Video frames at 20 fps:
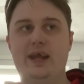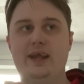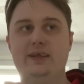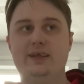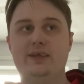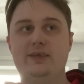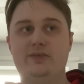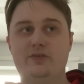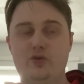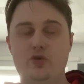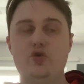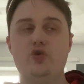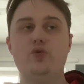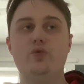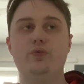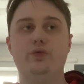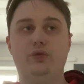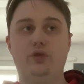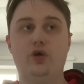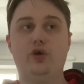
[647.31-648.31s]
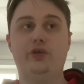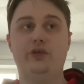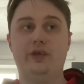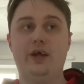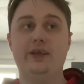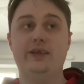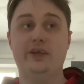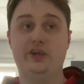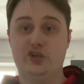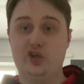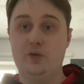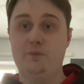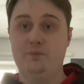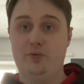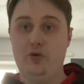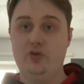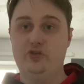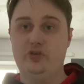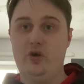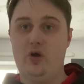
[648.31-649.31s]
and they do look like they could
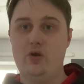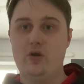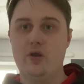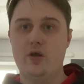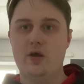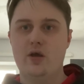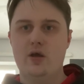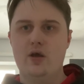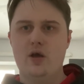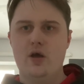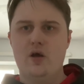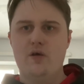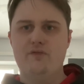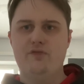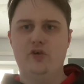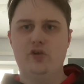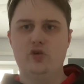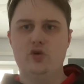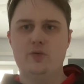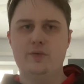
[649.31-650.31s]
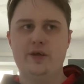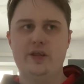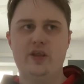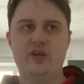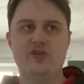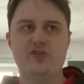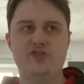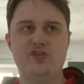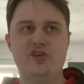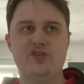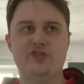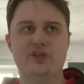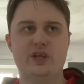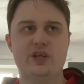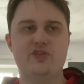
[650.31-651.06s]
push on for the remainder of the season.